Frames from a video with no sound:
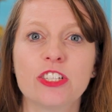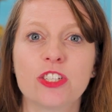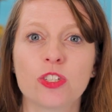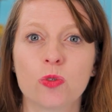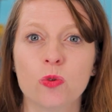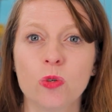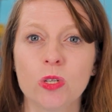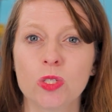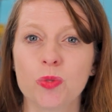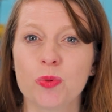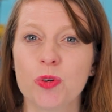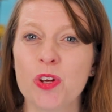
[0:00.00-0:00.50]

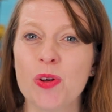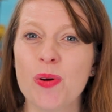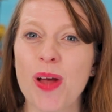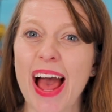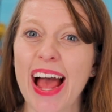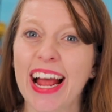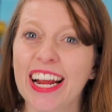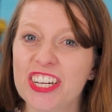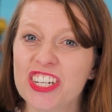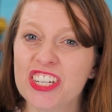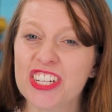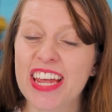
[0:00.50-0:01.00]
schools where you
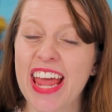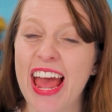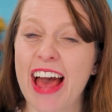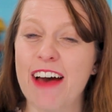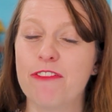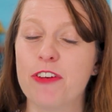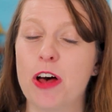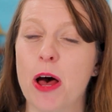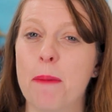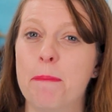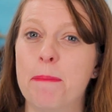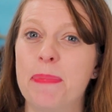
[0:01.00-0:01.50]
actually
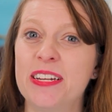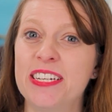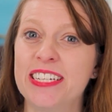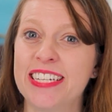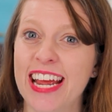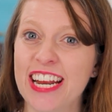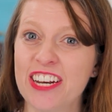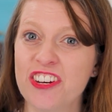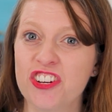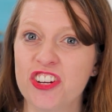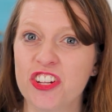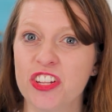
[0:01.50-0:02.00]
have a
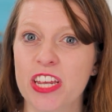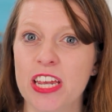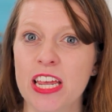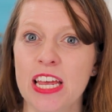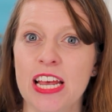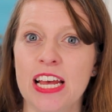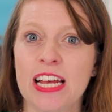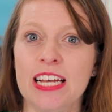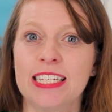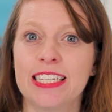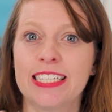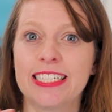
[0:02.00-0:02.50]
potentially
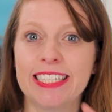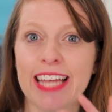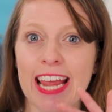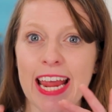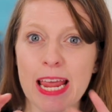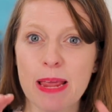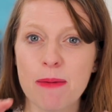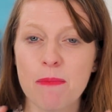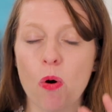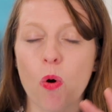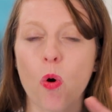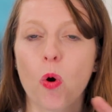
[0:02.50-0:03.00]

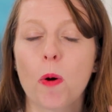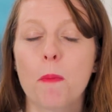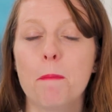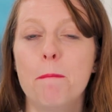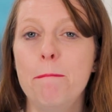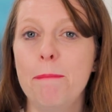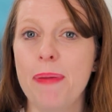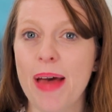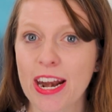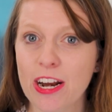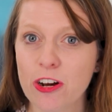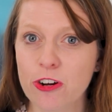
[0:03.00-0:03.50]
same or
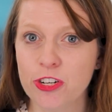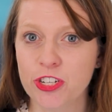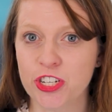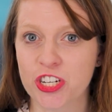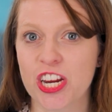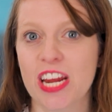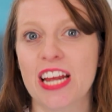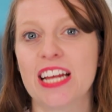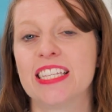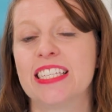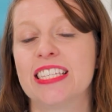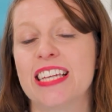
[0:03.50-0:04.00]
better
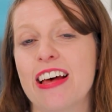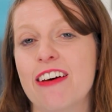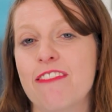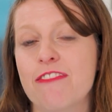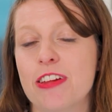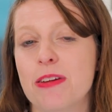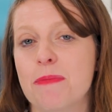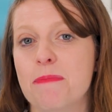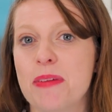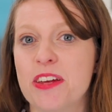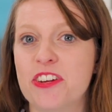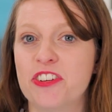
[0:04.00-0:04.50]
chance of
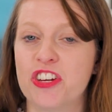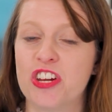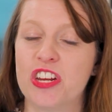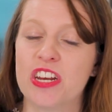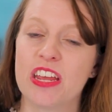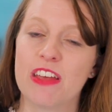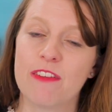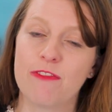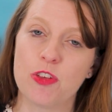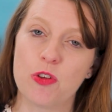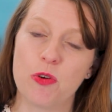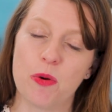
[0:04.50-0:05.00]

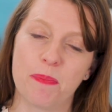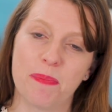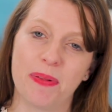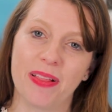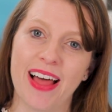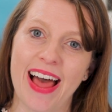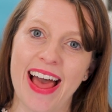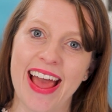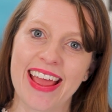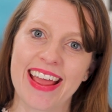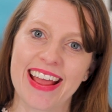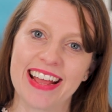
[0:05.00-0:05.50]
admission if you
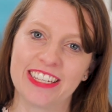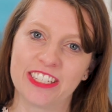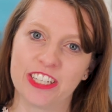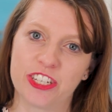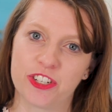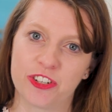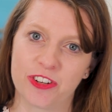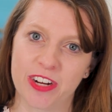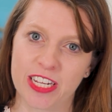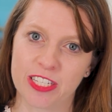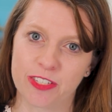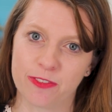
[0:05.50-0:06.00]
apply as a
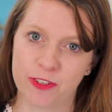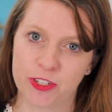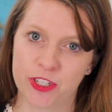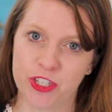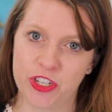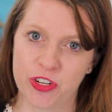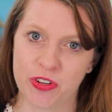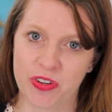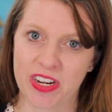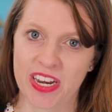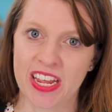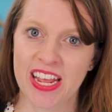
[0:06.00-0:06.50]
transfer
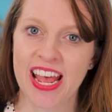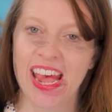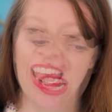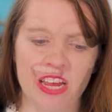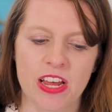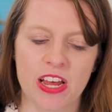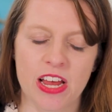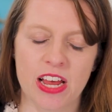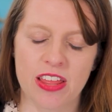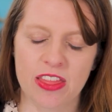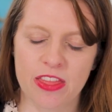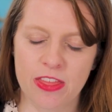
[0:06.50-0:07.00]
student.
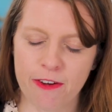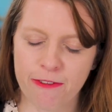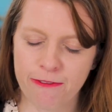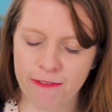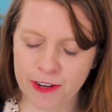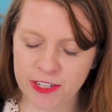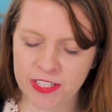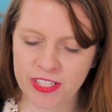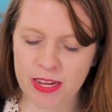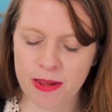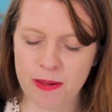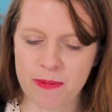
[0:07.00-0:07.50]
The
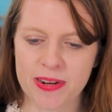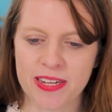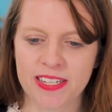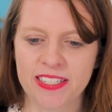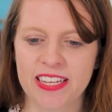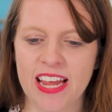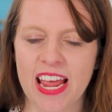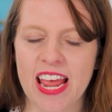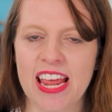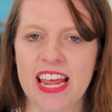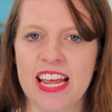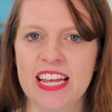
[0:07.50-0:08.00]
first thing I'm going to
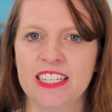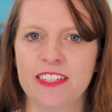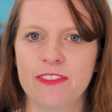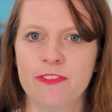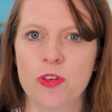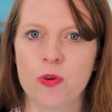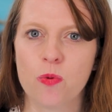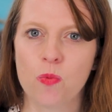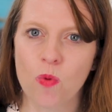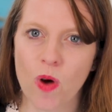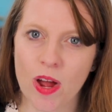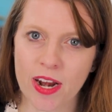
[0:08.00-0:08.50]
say is
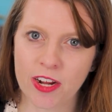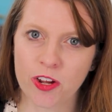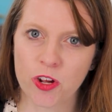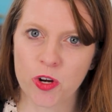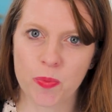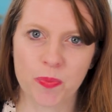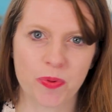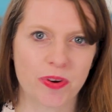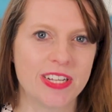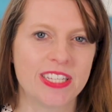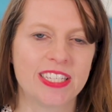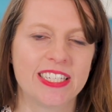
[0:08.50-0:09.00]
if you want to go
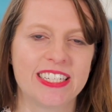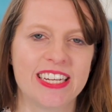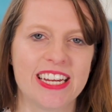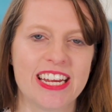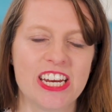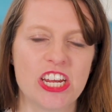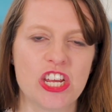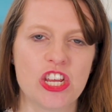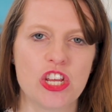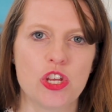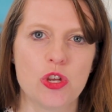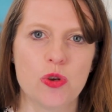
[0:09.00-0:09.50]
to
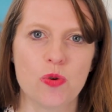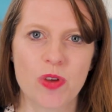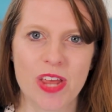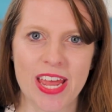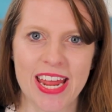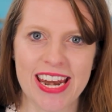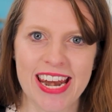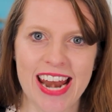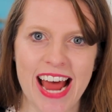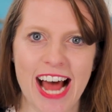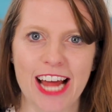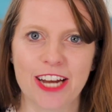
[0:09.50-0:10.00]
Princeton, you
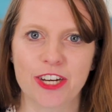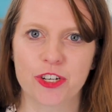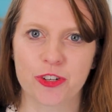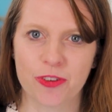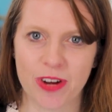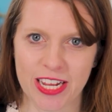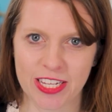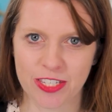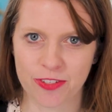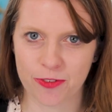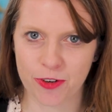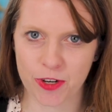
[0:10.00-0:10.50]
cannot
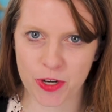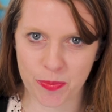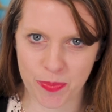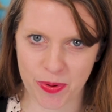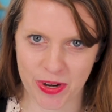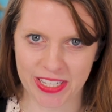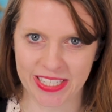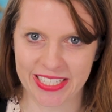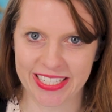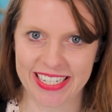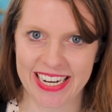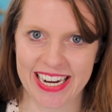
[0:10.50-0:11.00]
transfer to
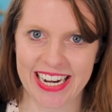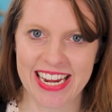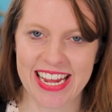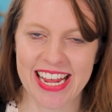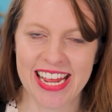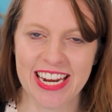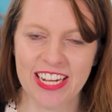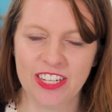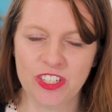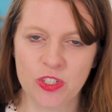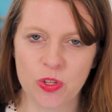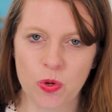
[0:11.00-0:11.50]
Princeton.
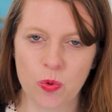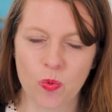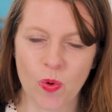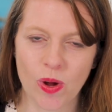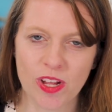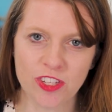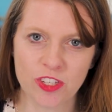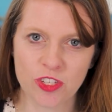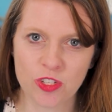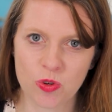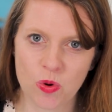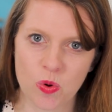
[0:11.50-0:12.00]
It is the
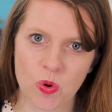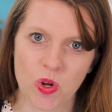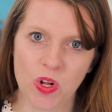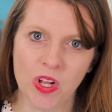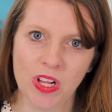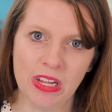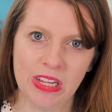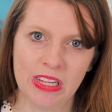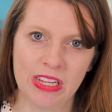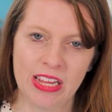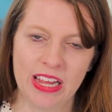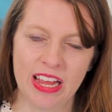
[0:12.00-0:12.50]
one
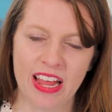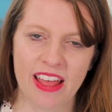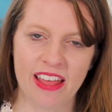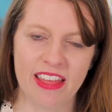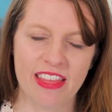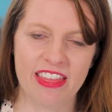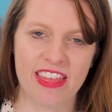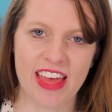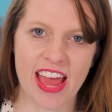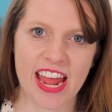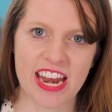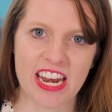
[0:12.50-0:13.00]
school
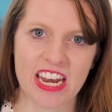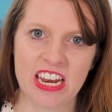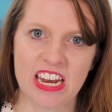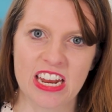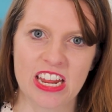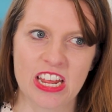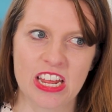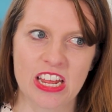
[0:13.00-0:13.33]
that